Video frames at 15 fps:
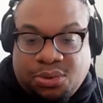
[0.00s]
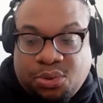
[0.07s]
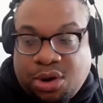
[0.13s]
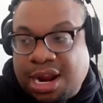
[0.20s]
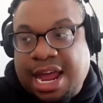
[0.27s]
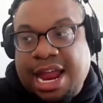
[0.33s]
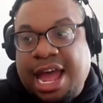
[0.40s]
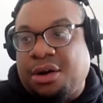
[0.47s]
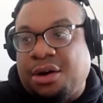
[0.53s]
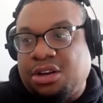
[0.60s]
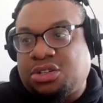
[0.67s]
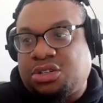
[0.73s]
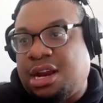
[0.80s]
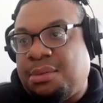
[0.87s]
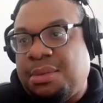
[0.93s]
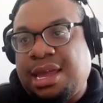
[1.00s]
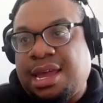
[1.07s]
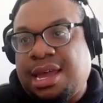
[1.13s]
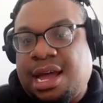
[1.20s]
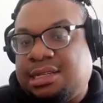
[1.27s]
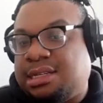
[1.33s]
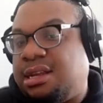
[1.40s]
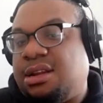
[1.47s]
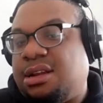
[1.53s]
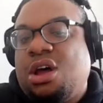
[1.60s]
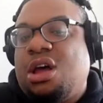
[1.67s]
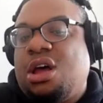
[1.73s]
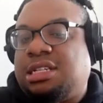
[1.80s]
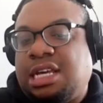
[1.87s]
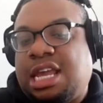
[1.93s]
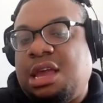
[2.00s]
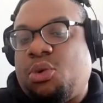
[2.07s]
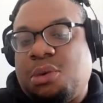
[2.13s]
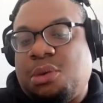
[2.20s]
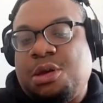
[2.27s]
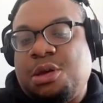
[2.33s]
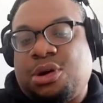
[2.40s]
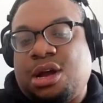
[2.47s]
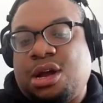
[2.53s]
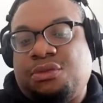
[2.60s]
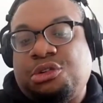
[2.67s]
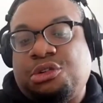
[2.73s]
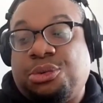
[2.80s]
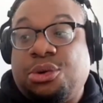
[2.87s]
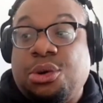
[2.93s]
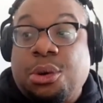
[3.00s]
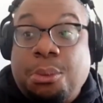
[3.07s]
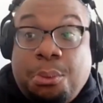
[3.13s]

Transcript: We're not out here trying to make content to keep white people comfortable.